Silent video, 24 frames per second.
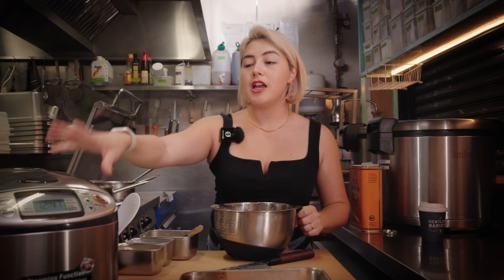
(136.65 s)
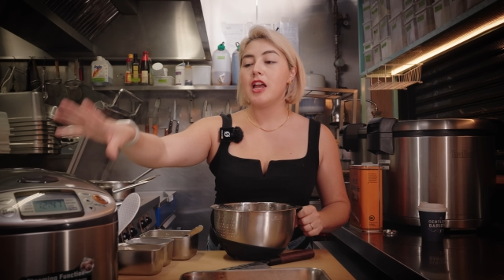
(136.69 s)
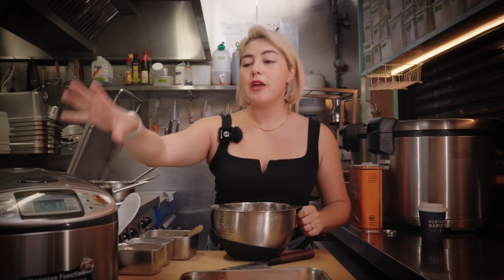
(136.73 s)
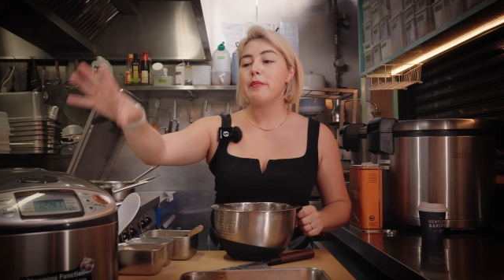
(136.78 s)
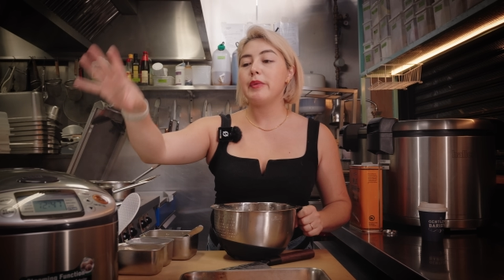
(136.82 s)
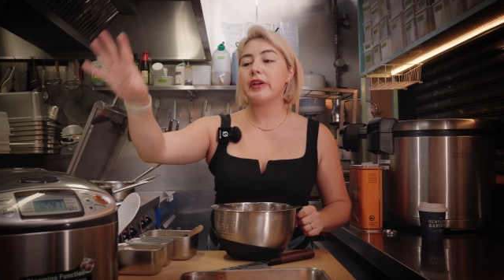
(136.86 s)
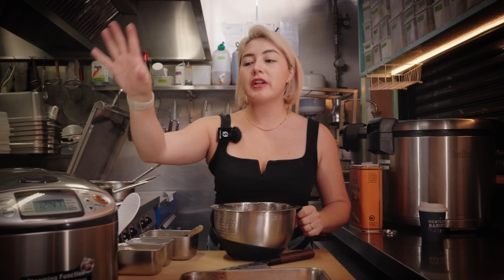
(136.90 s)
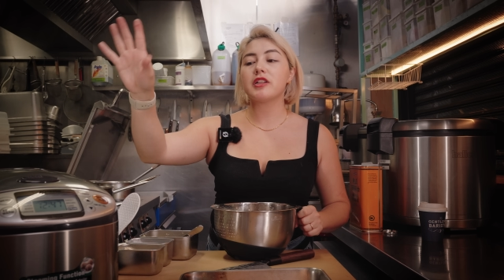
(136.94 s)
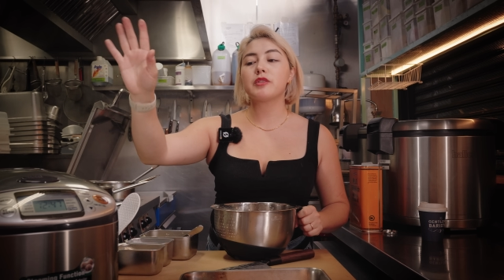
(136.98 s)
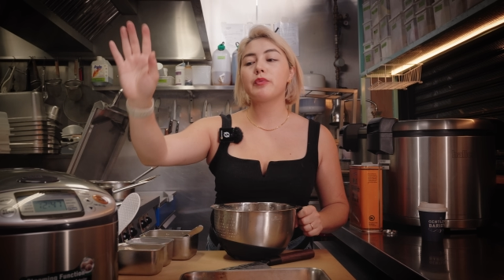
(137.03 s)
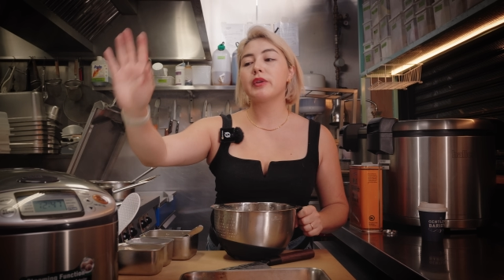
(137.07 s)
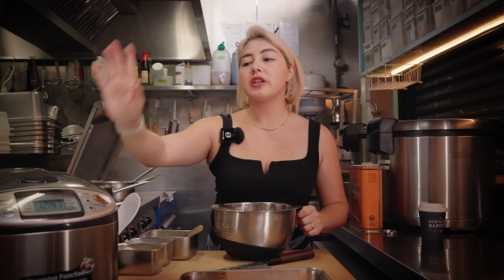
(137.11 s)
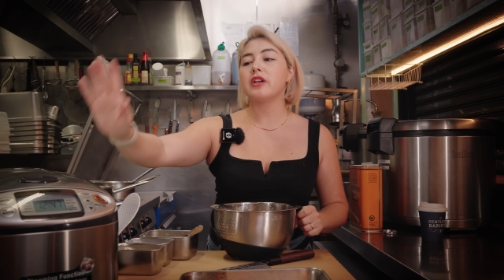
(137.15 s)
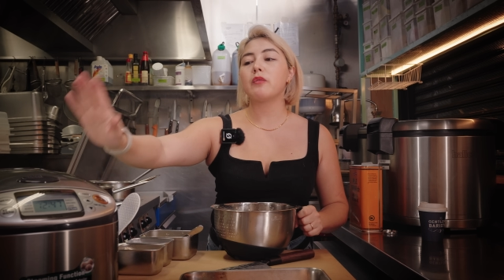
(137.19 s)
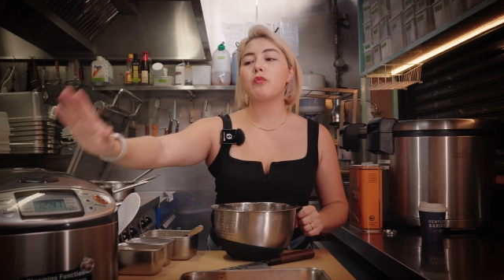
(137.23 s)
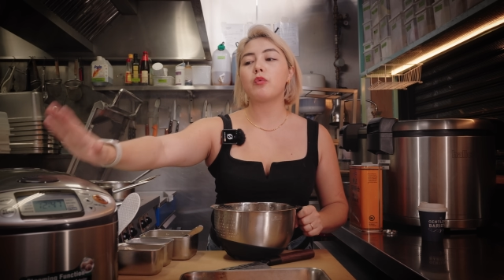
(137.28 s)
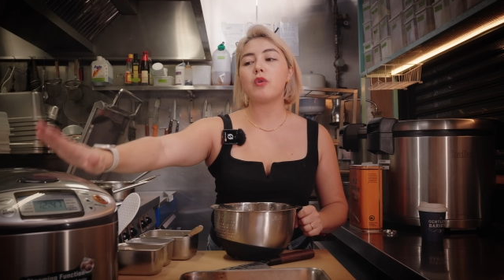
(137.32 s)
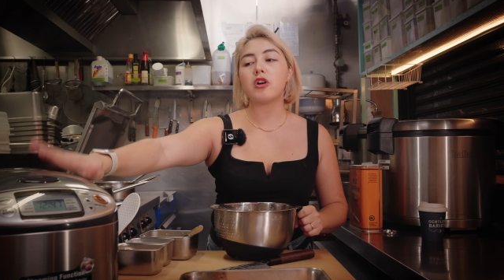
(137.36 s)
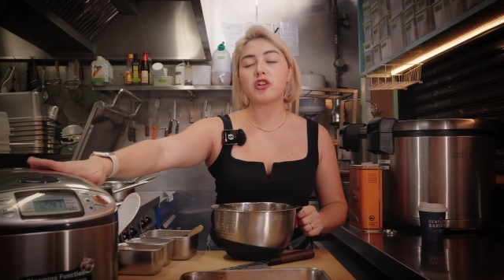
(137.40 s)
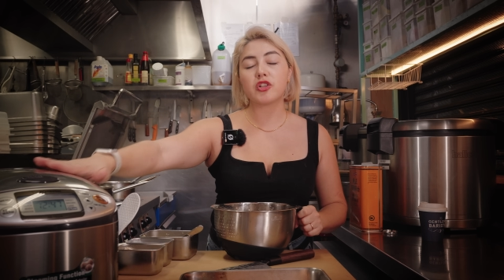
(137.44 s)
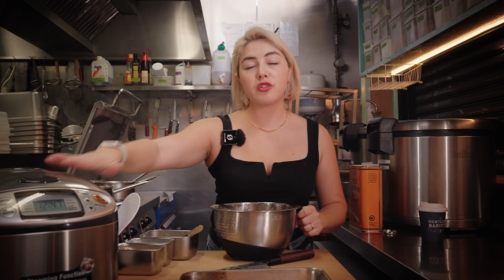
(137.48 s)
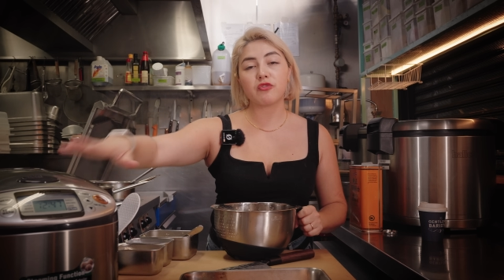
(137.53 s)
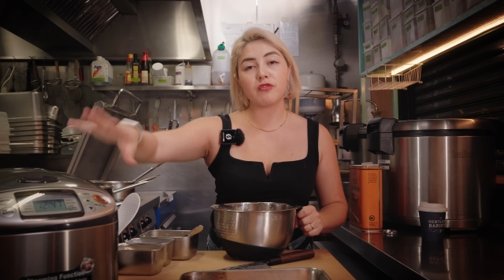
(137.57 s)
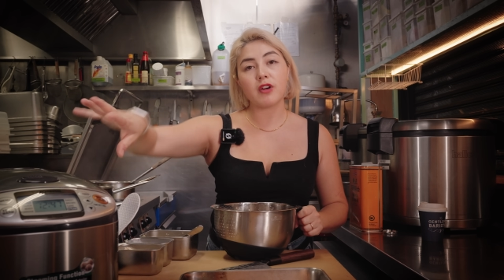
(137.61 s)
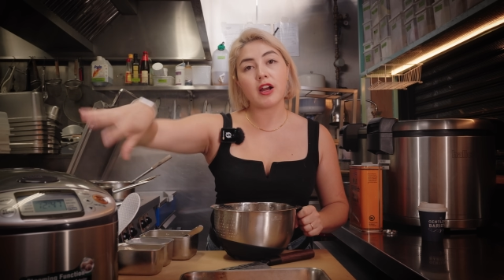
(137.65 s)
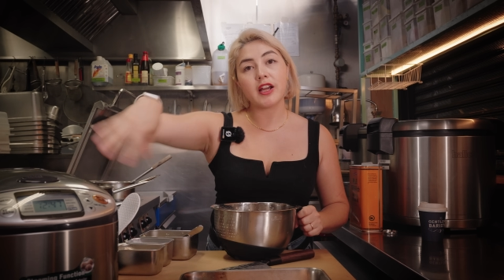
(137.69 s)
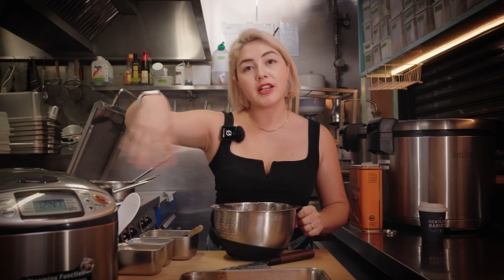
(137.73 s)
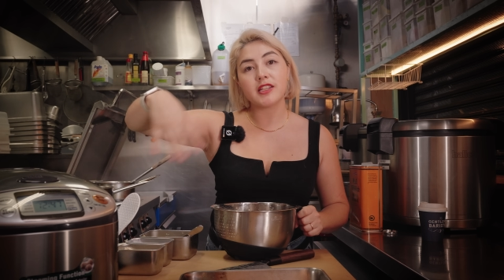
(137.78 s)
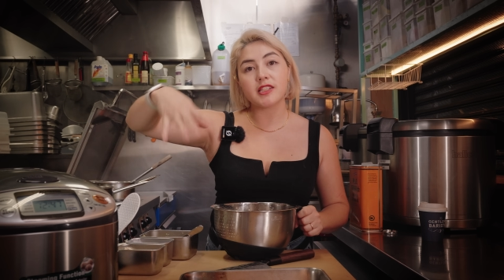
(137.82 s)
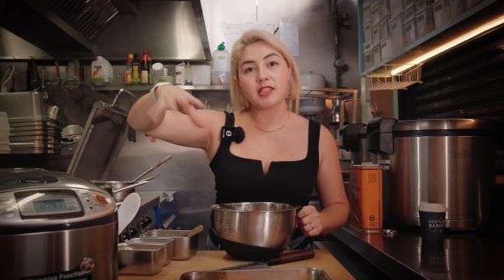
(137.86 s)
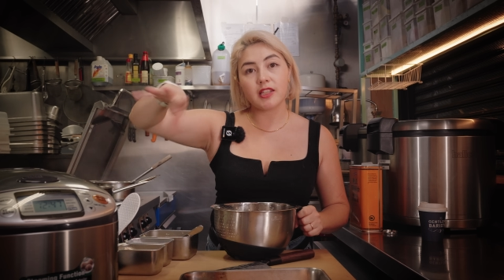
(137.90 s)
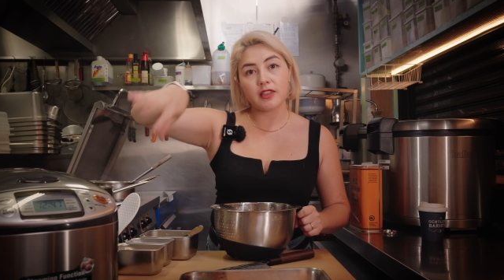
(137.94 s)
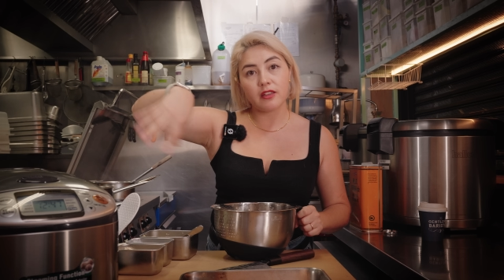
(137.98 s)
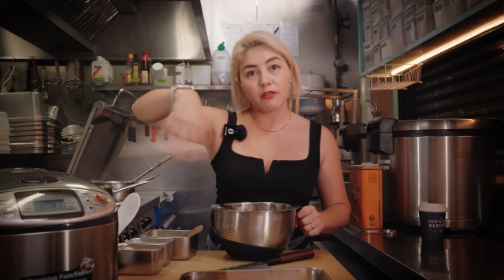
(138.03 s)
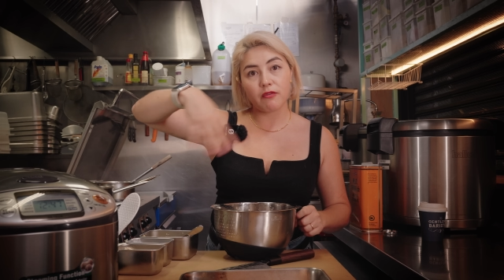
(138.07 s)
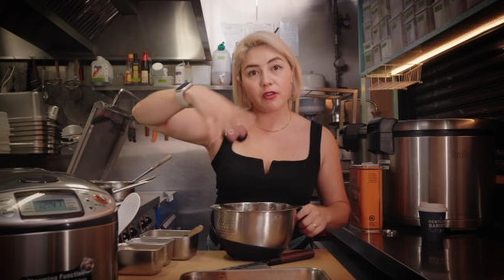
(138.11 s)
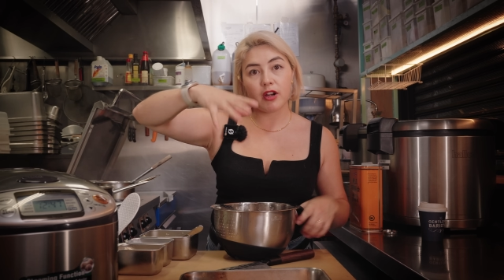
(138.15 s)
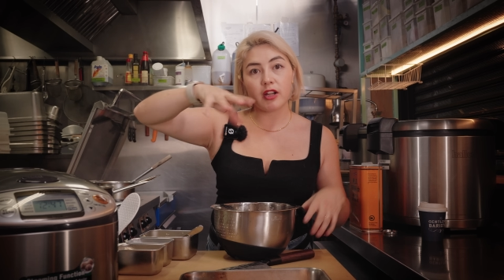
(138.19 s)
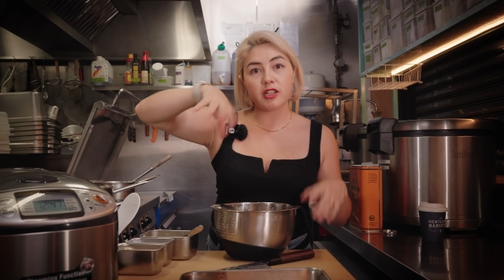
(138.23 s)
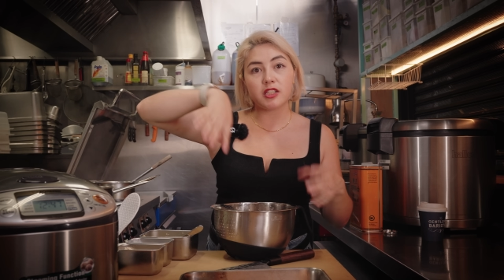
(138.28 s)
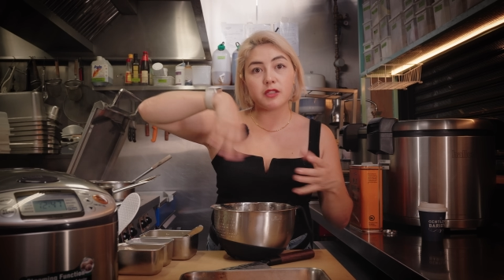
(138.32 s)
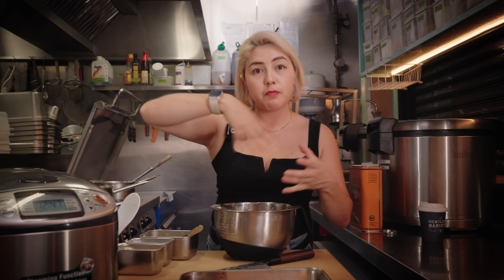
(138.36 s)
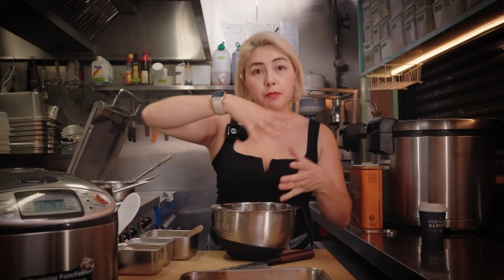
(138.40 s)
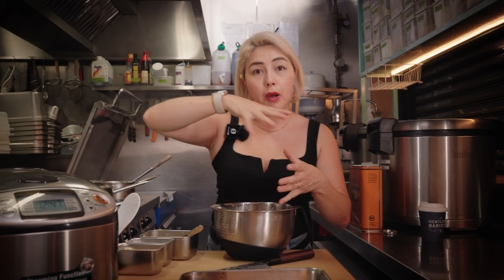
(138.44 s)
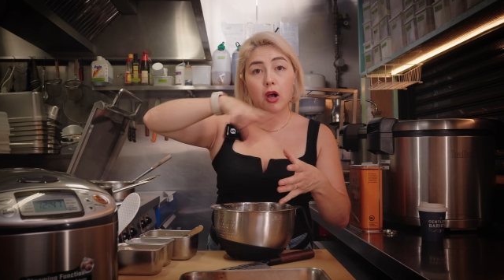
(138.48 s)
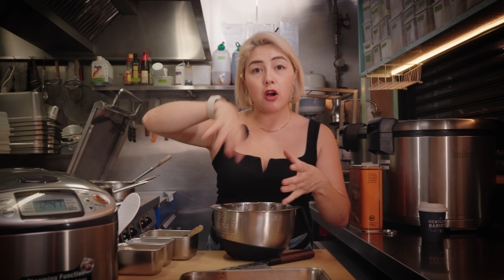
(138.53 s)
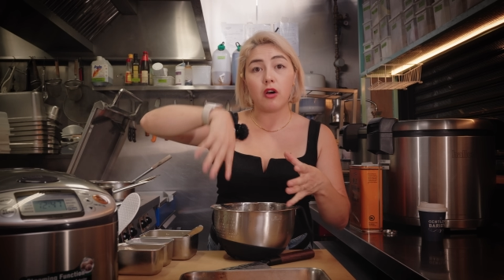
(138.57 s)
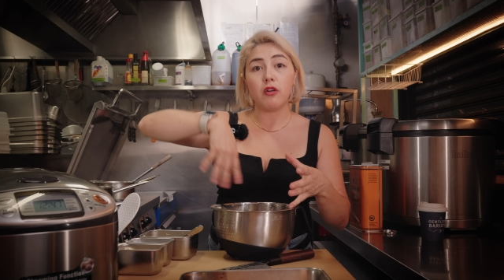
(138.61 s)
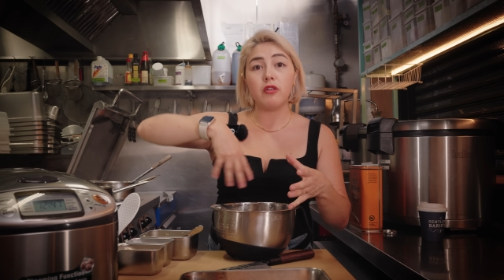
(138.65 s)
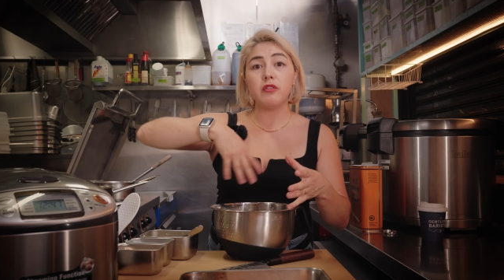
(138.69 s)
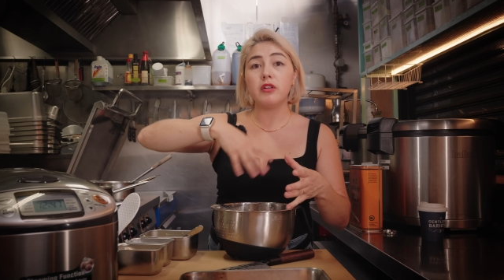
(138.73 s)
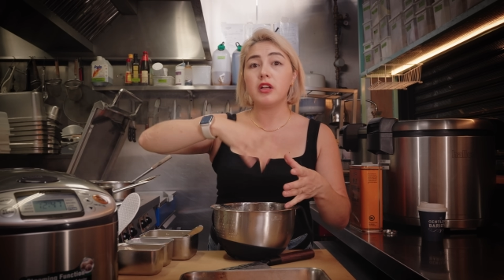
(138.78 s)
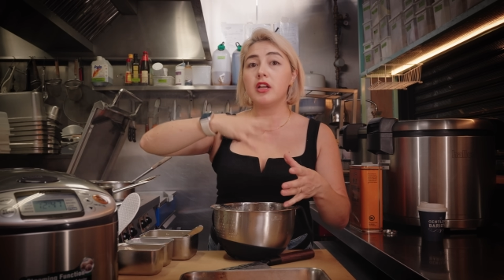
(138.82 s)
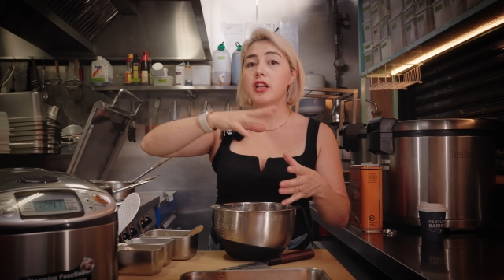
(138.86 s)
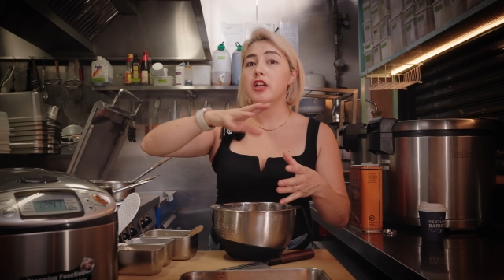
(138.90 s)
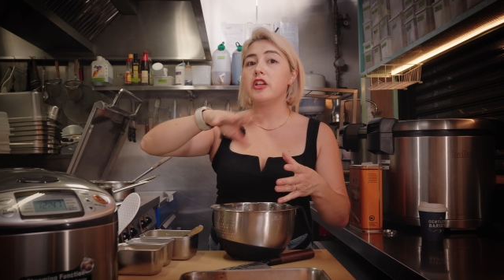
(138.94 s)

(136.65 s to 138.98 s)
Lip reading: because when you wash rice in the rice bowl,